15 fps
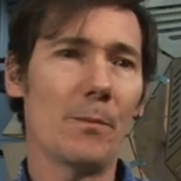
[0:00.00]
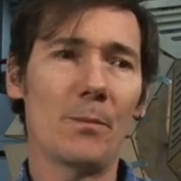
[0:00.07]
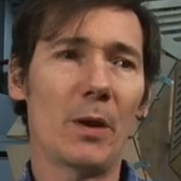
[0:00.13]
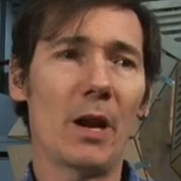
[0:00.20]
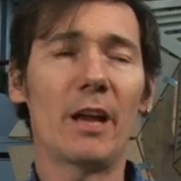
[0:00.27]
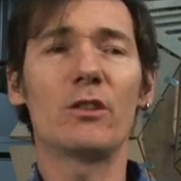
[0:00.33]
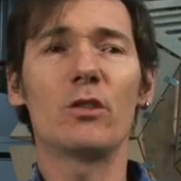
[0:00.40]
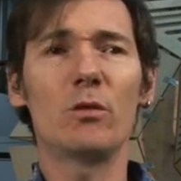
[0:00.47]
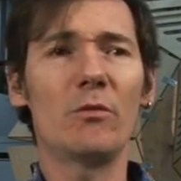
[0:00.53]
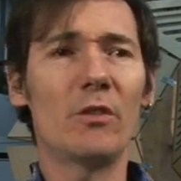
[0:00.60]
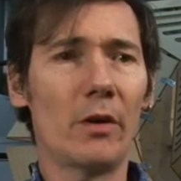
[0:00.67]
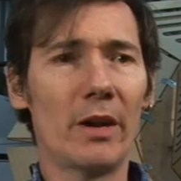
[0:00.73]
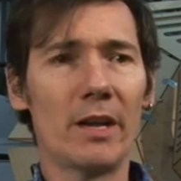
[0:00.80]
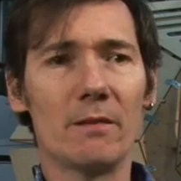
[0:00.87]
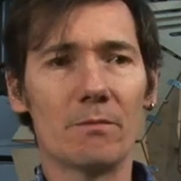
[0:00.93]
But I do
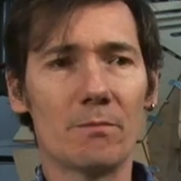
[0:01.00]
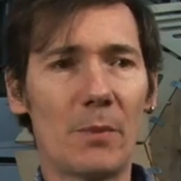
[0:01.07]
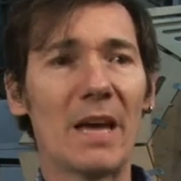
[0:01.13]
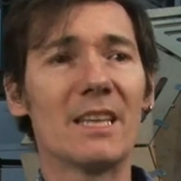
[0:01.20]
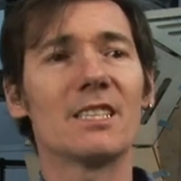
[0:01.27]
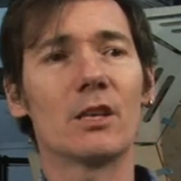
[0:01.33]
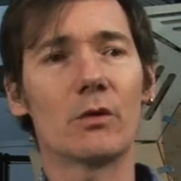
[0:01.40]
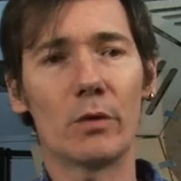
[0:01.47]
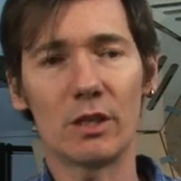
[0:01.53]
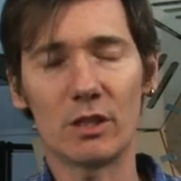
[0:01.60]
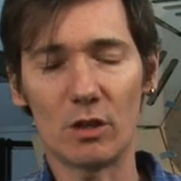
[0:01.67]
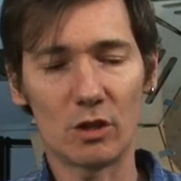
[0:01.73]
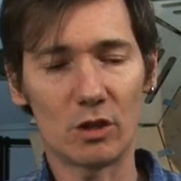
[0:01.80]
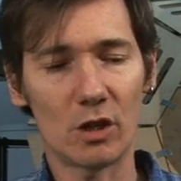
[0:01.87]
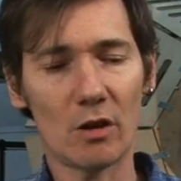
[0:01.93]
very basic
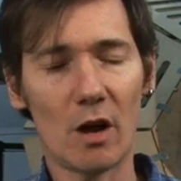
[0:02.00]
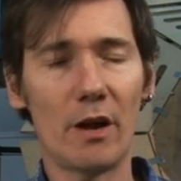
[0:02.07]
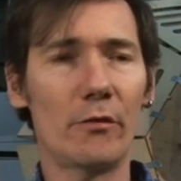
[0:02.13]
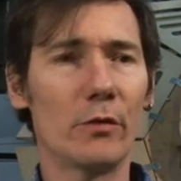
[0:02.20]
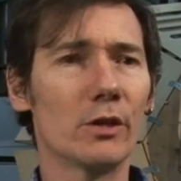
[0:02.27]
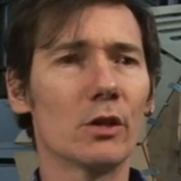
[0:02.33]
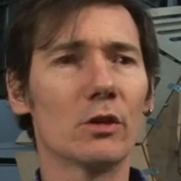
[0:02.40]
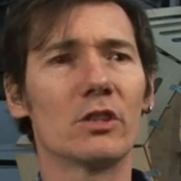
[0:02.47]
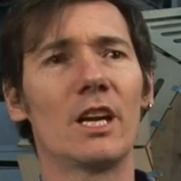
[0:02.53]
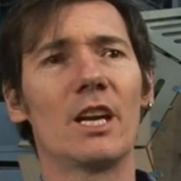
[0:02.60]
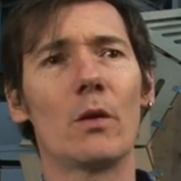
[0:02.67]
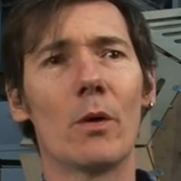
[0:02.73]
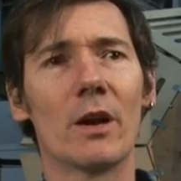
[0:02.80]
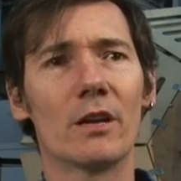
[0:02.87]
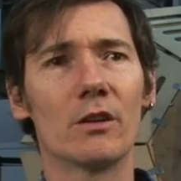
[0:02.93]
research, the kind of research
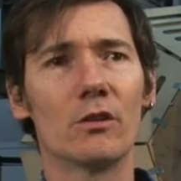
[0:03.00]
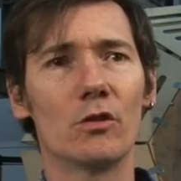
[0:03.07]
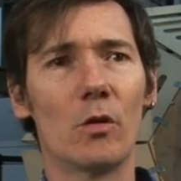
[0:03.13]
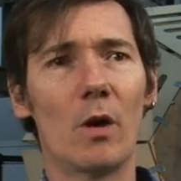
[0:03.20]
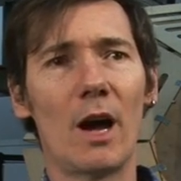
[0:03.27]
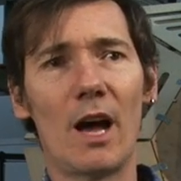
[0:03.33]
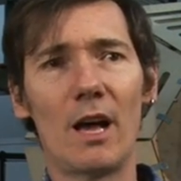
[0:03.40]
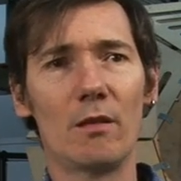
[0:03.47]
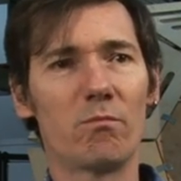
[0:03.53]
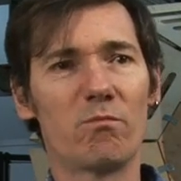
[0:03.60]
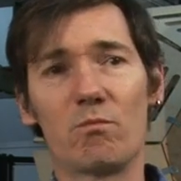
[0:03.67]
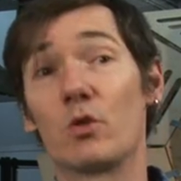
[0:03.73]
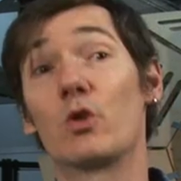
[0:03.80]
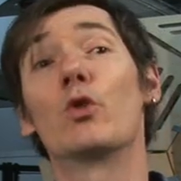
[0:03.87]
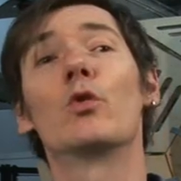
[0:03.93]
anyone could do. I
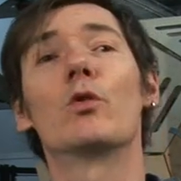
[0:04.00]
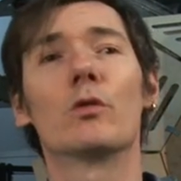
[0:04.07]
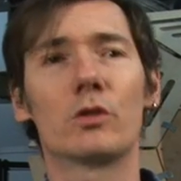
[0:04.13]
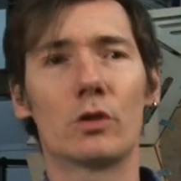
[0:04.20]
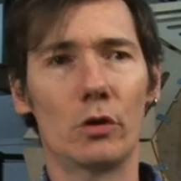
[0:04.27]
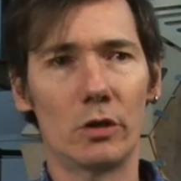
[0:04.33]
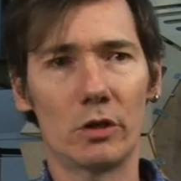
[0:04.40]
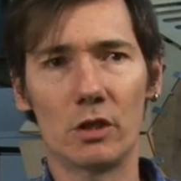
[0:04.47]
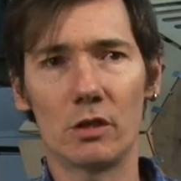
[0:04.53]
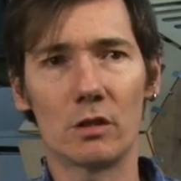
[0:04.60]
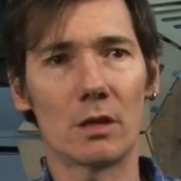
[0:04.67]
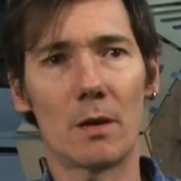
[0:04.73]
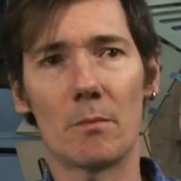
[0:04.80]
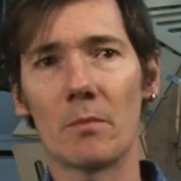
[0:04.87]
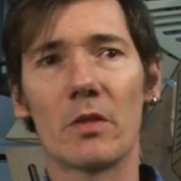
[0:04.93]
Google
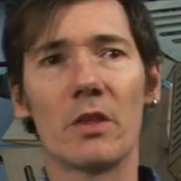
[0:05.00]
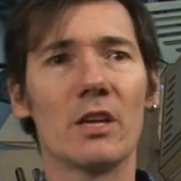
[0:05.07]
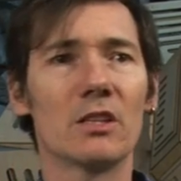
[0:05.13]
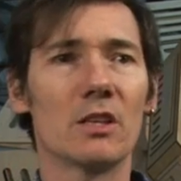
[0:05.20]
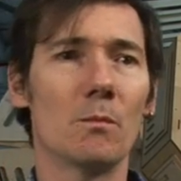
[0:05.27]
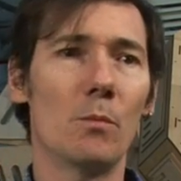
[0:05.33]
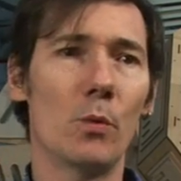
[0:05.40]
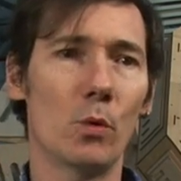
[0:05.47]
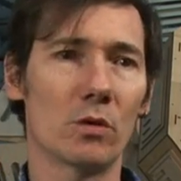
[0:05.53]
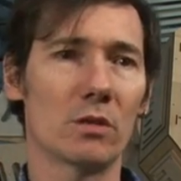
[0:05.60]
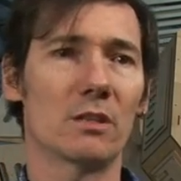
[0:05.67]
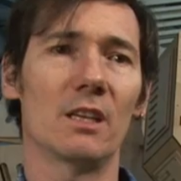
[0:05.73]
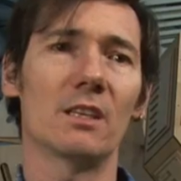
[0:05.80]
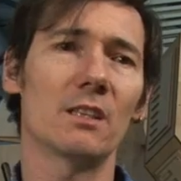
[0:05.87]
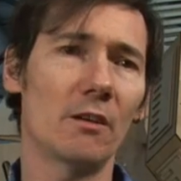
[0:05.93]
searches, things in
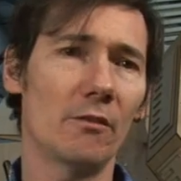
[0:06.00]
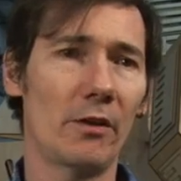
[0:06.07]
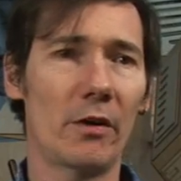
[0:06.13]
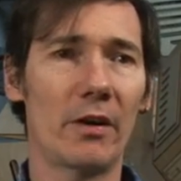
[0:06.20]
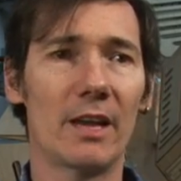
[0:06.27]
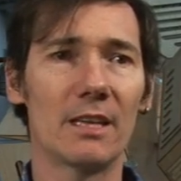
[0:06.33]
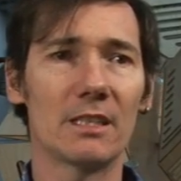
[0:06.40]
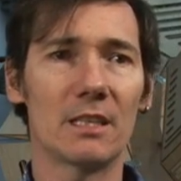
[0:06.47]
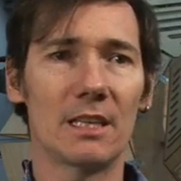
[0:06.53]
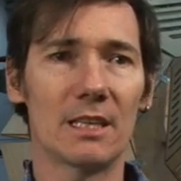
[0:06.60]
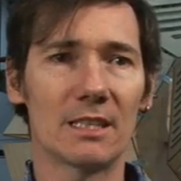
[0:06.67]
books, things that are very easily